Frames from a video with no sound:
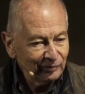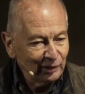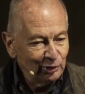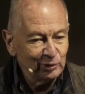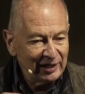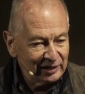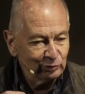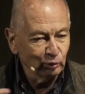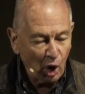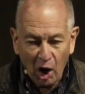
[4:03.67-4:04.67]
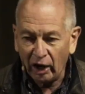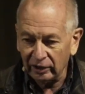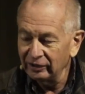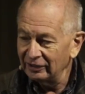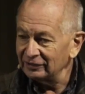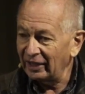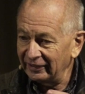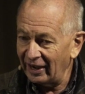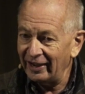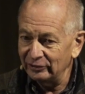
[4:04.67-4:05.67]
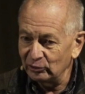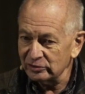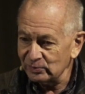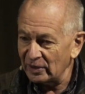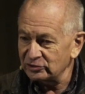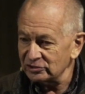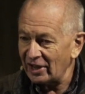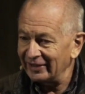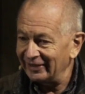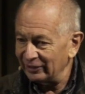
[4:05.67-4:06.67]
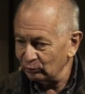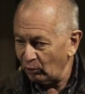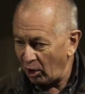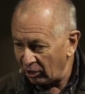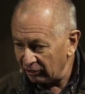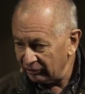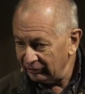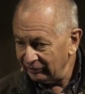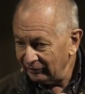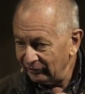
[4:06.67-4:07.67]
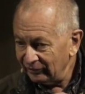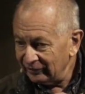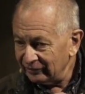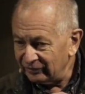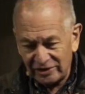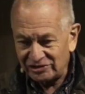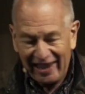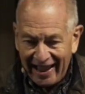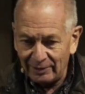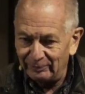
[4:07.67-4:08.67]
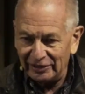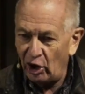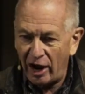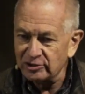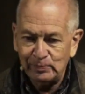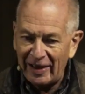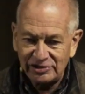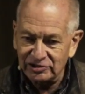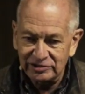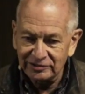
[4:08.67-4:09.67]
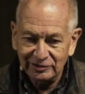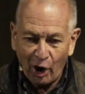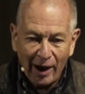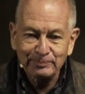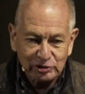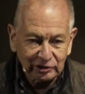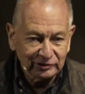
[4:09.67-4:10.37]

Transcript: who get it wrong like I do as much as I get it wrong. This can't be God's best option.